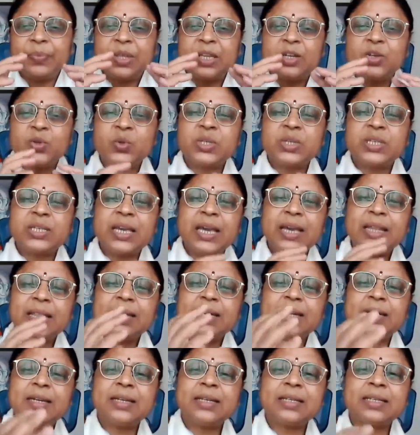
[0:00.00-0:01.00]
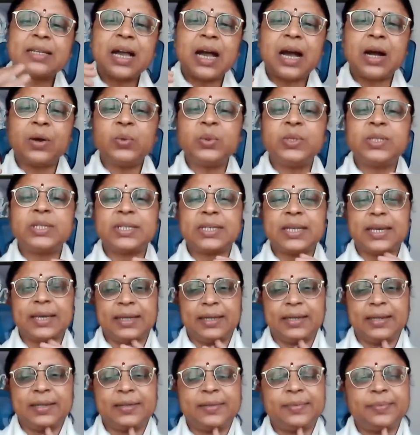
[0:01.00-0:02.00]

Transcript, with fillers: to say that it is outside.